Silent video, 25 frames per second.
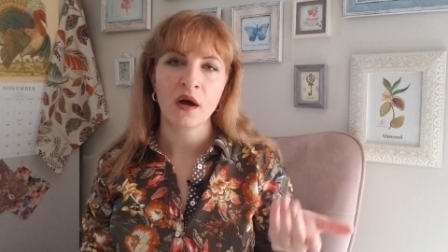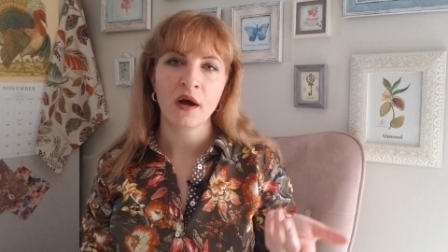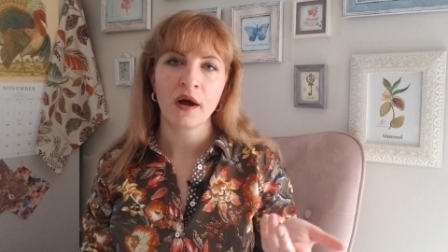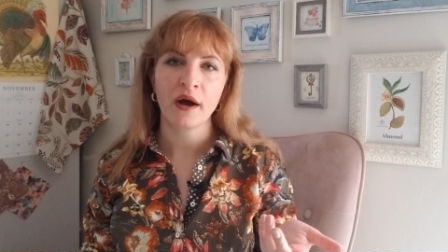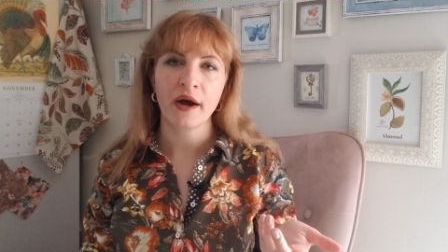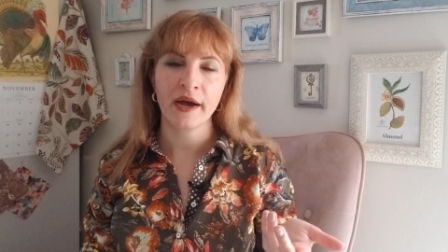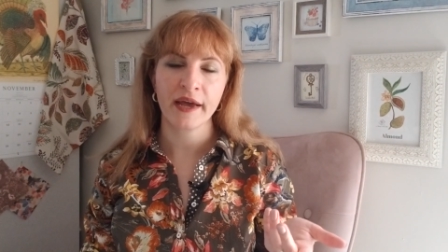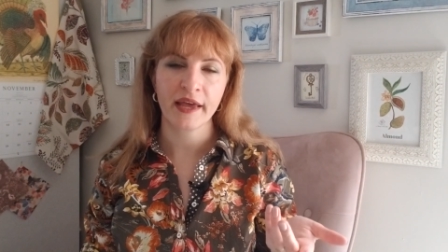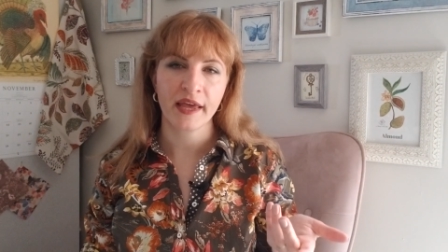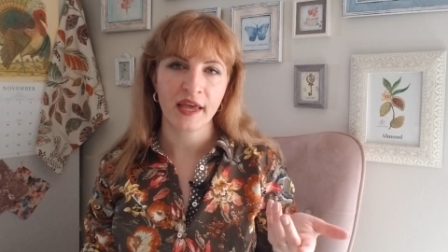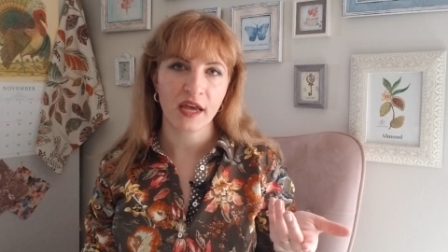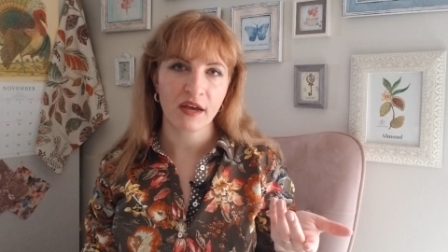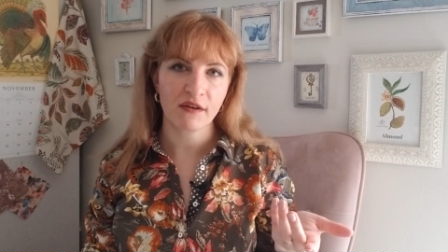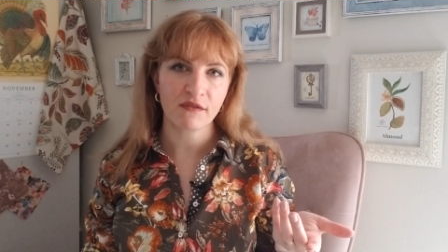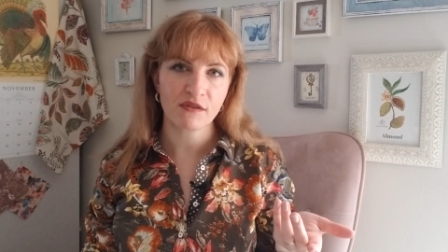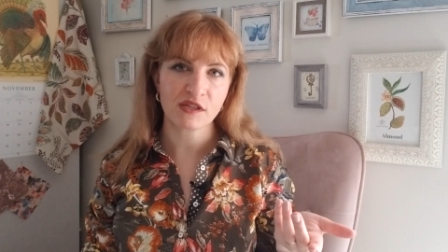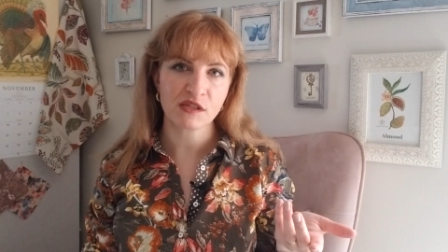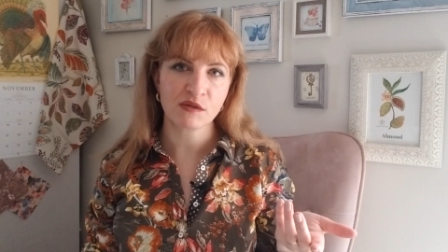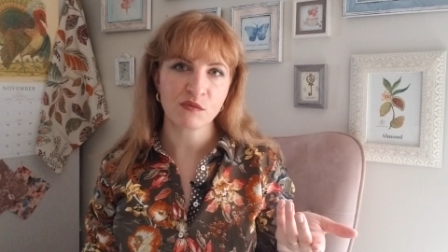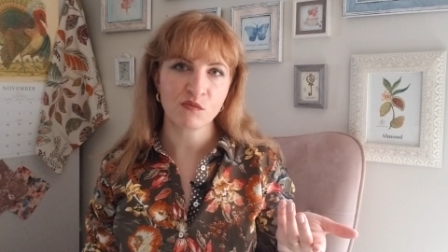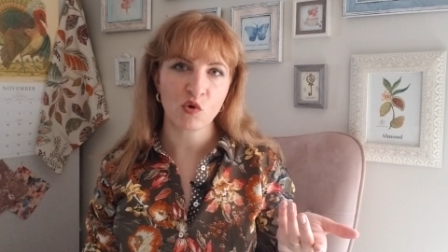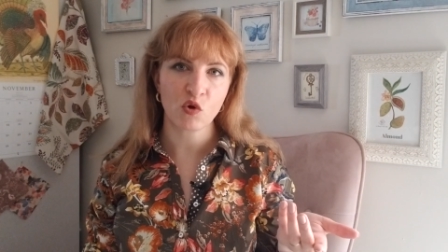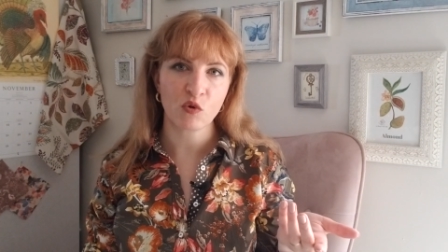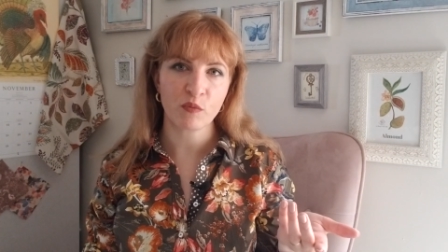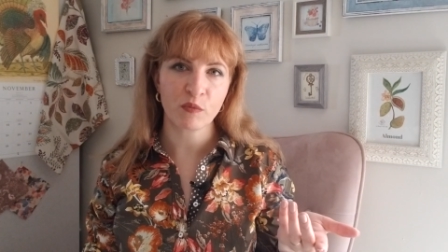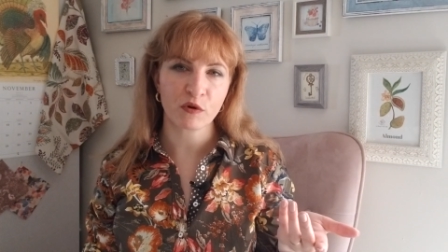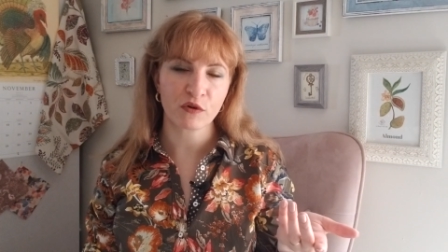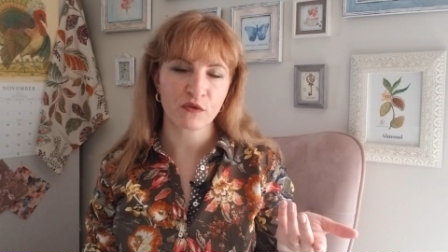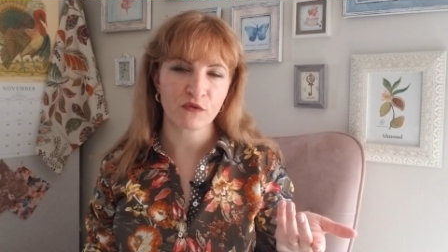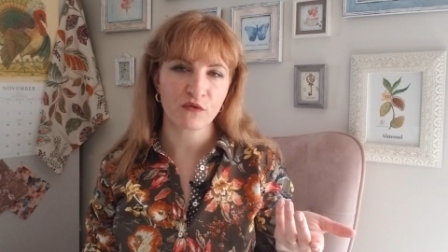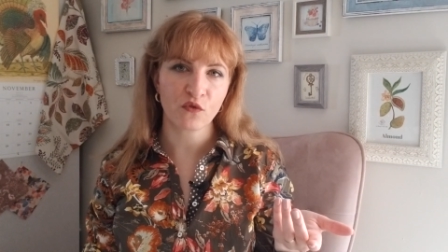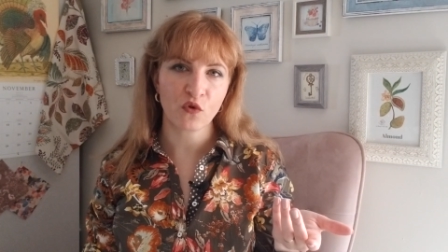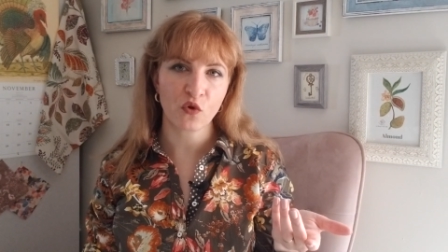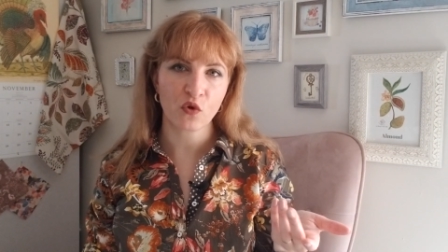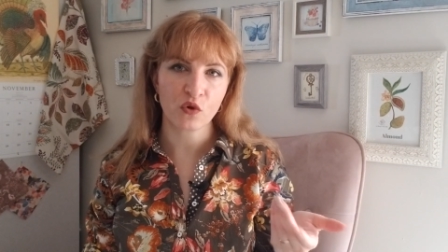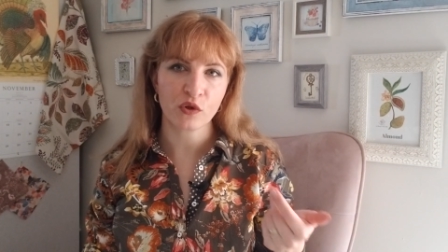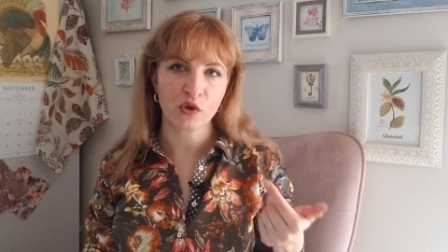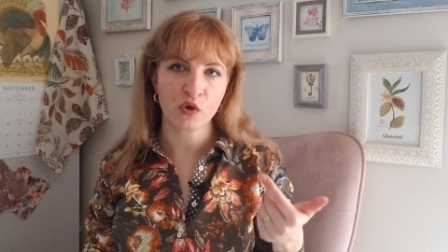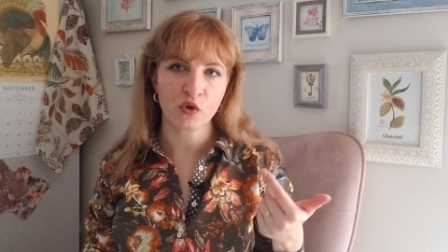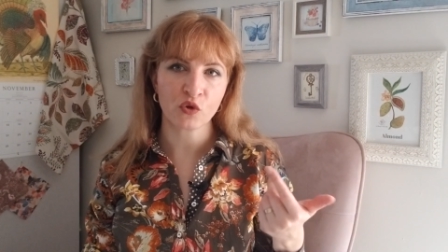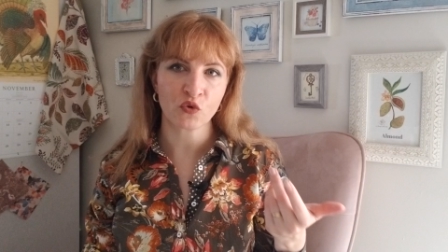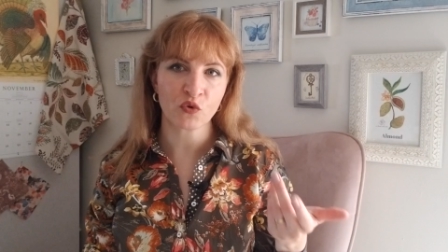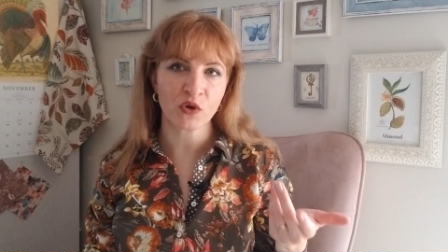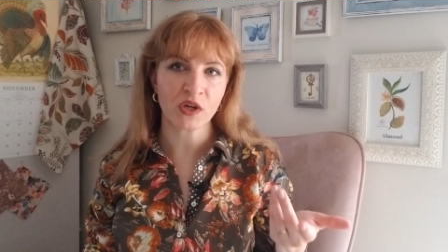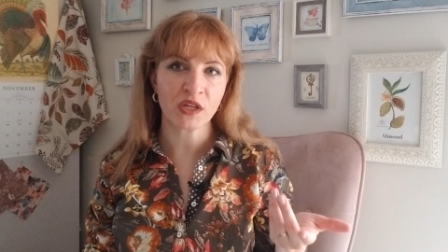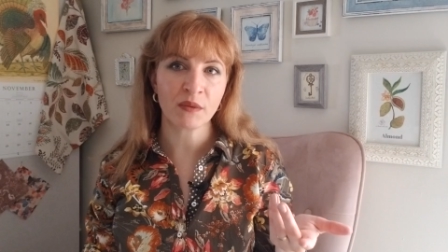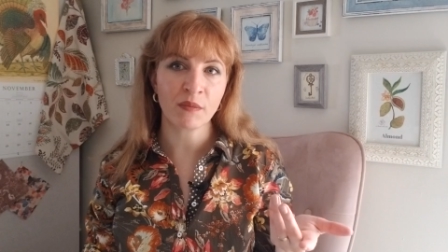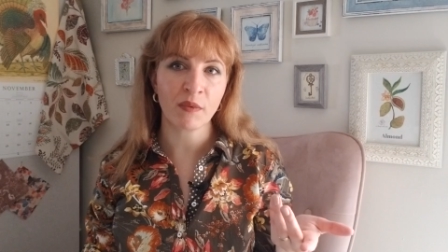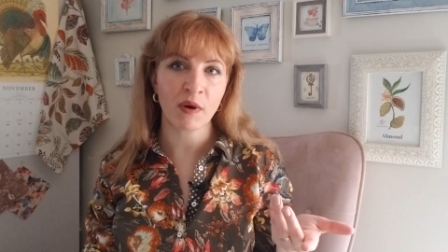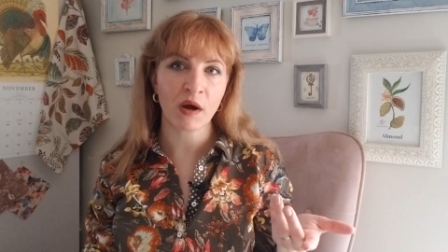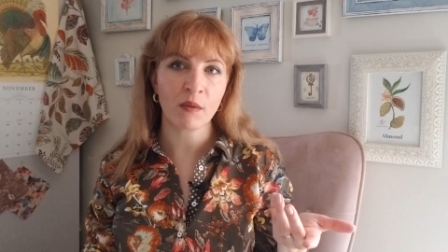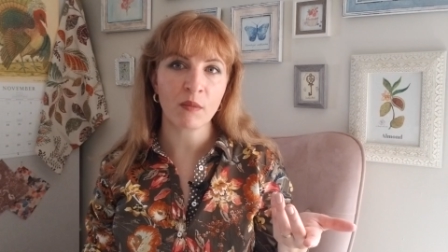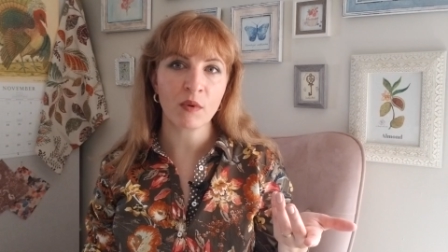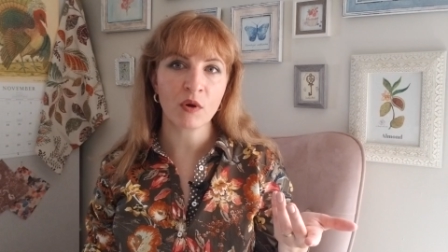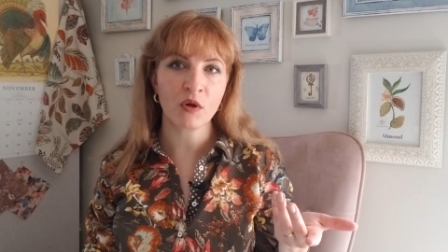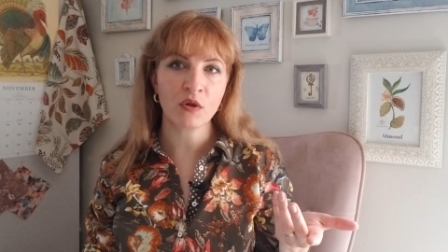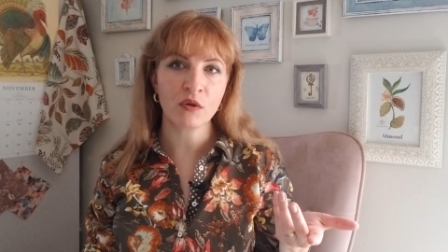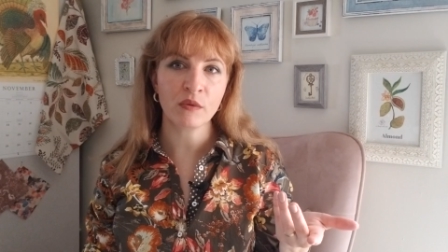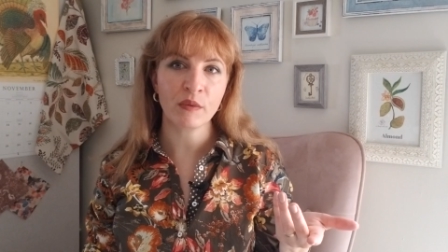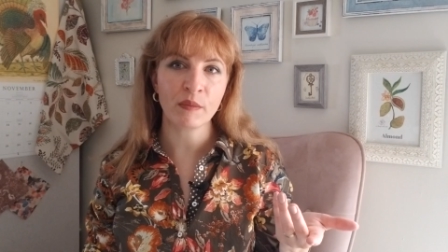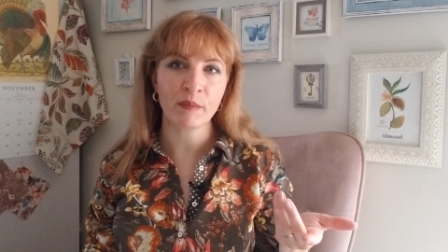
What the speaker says: I have a small portfolio on Redbubble,